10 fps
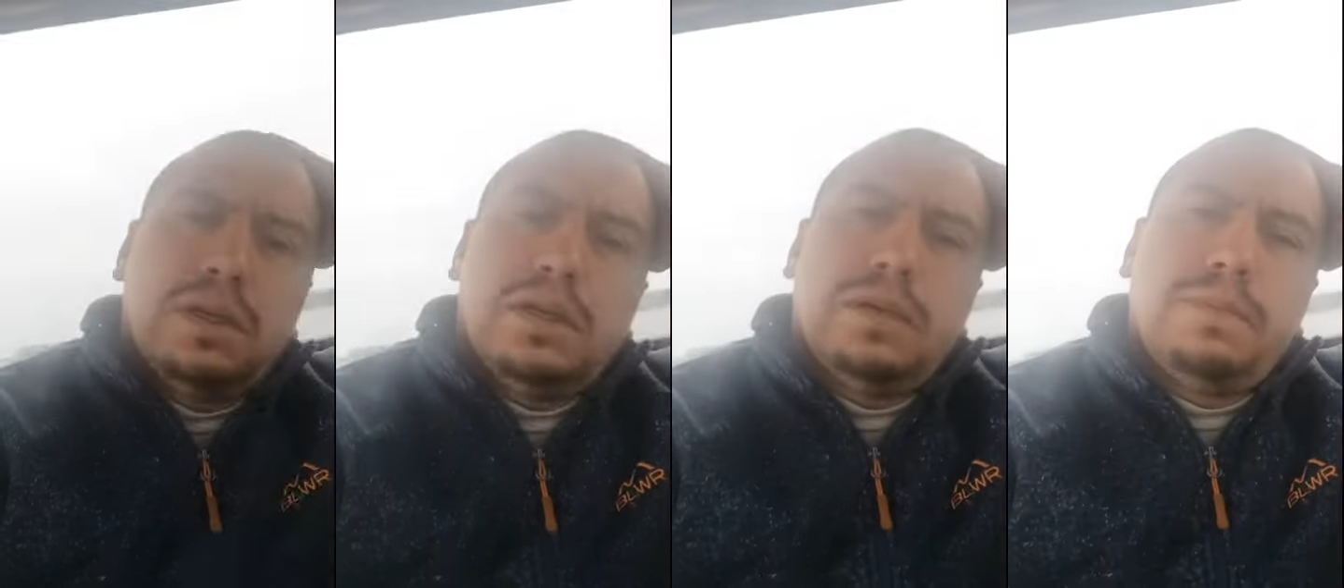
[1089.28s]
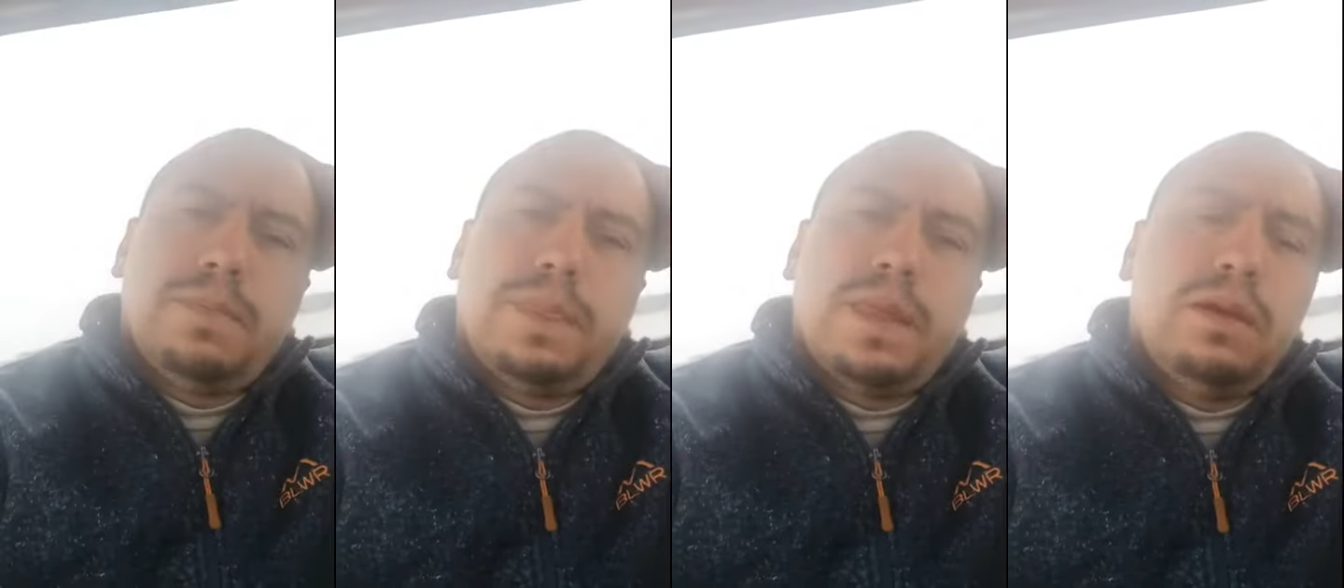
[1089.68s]

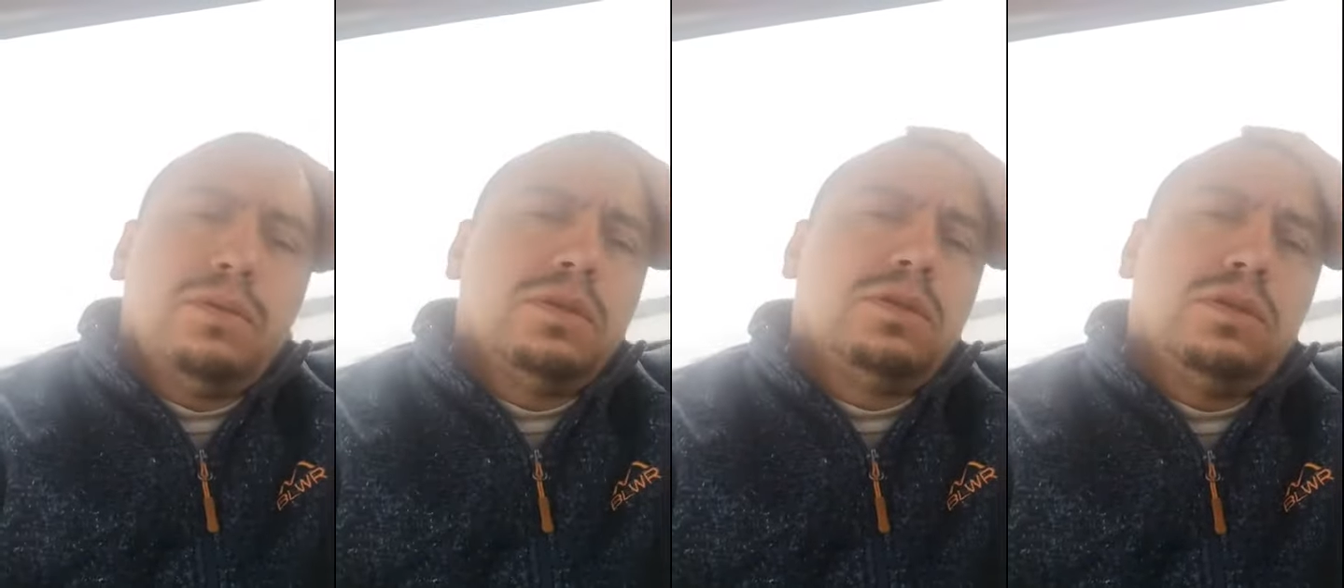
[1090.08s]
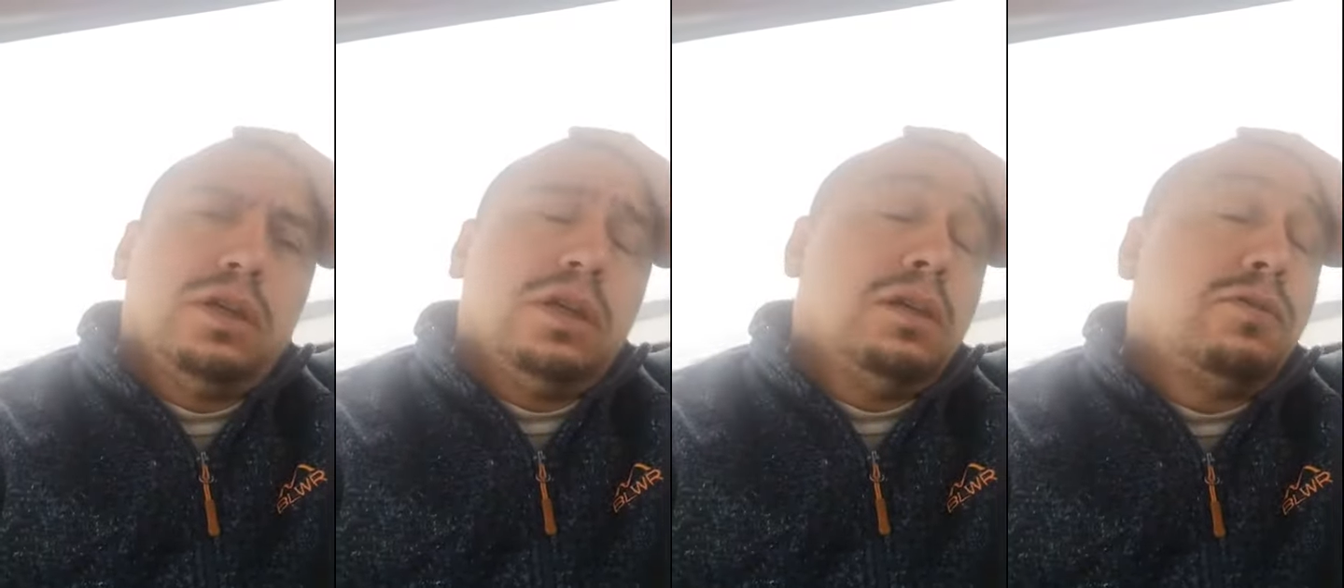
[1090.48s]
Um, I want to
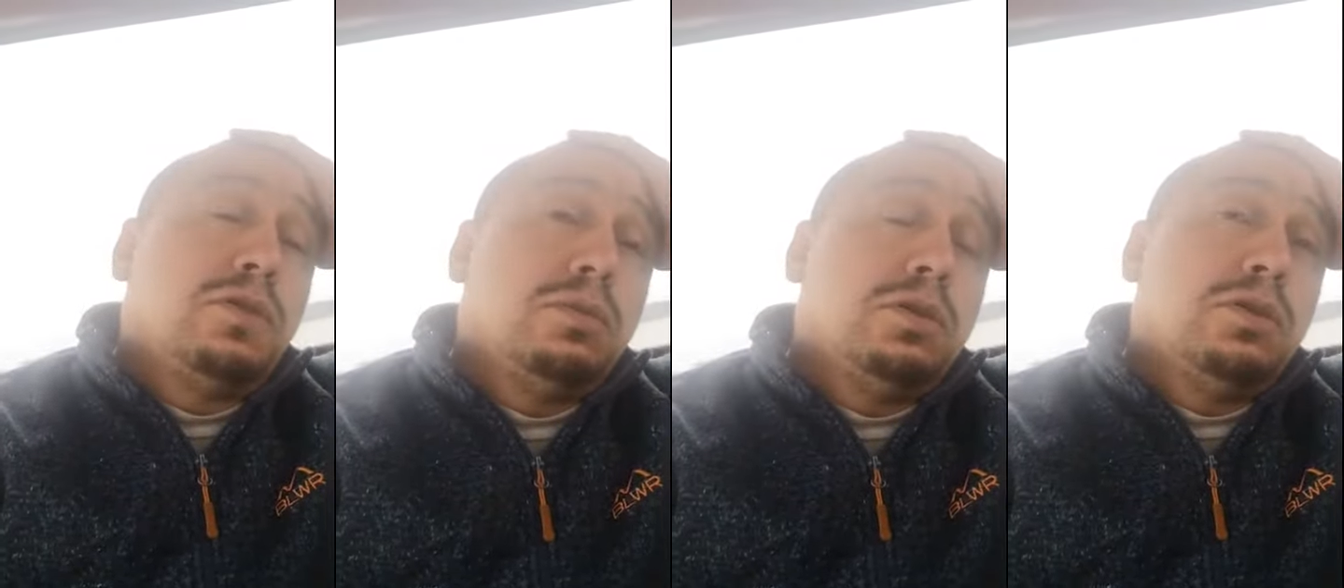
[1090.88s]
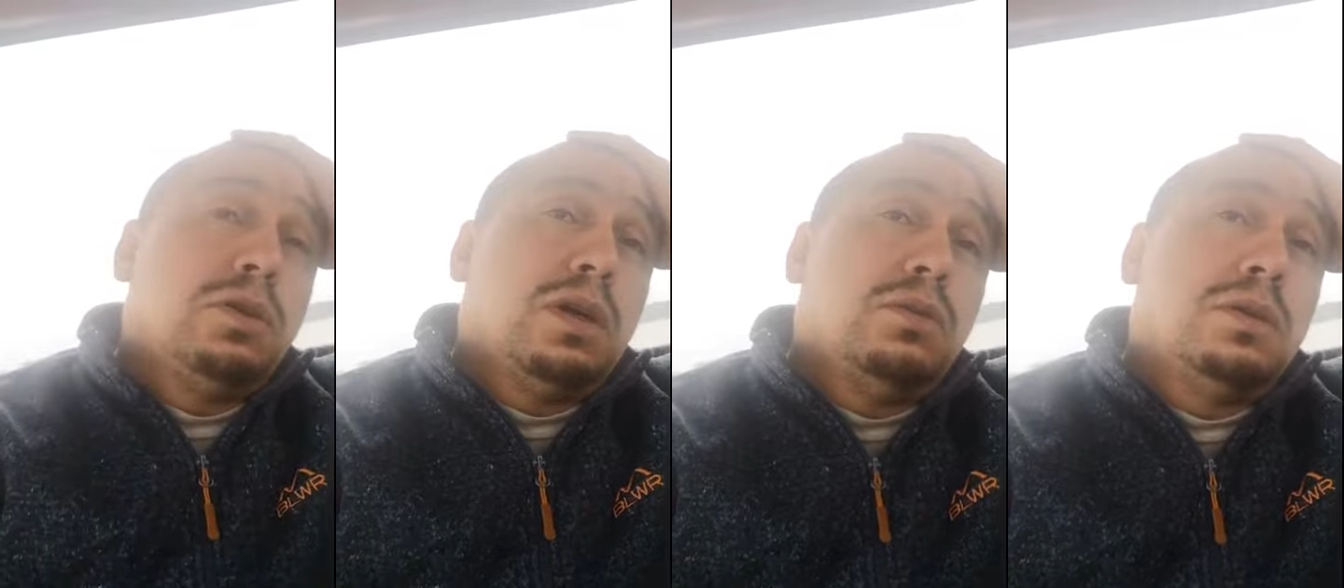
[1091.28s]
hear from
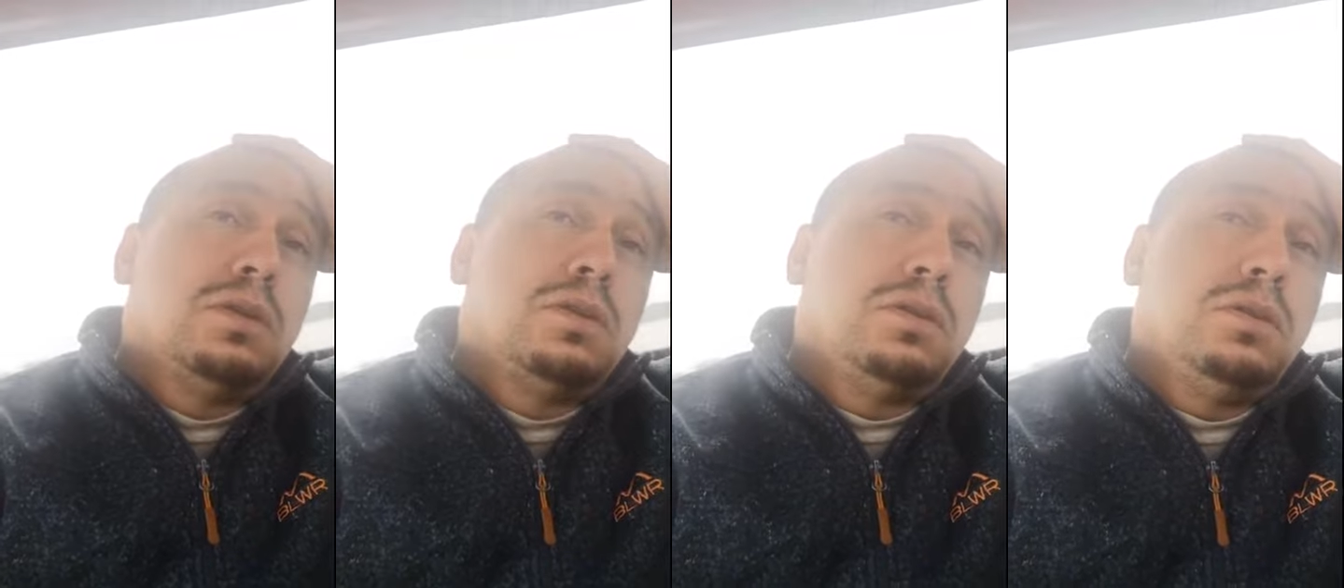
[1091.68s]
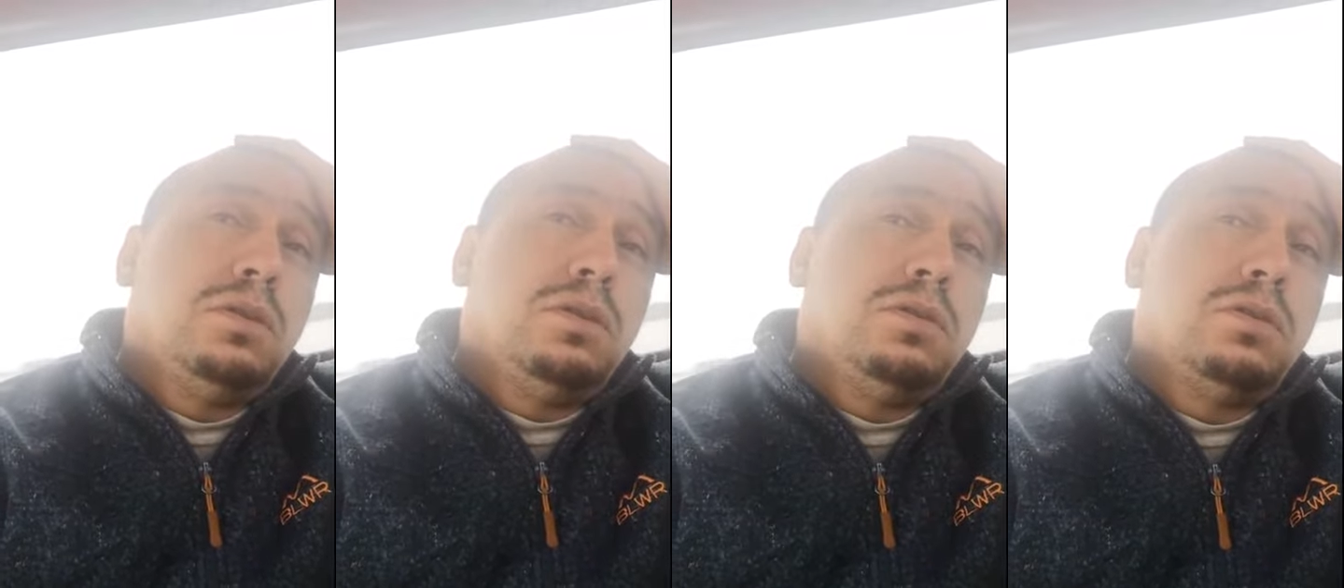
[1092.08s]
you. I want to,
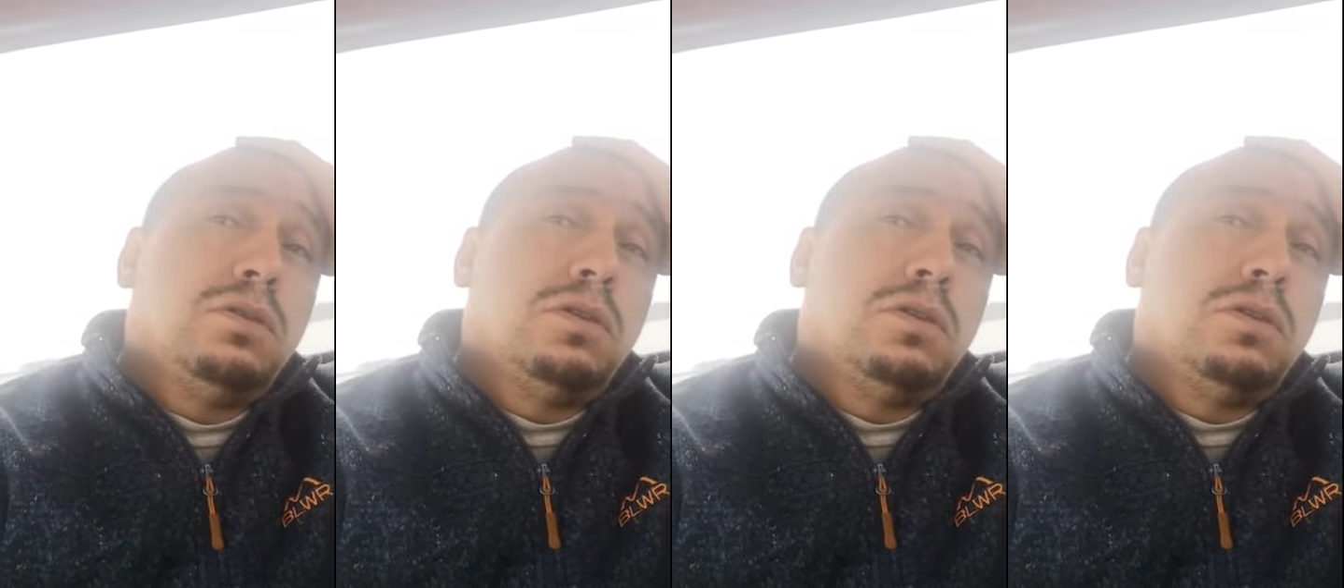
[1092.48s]
you to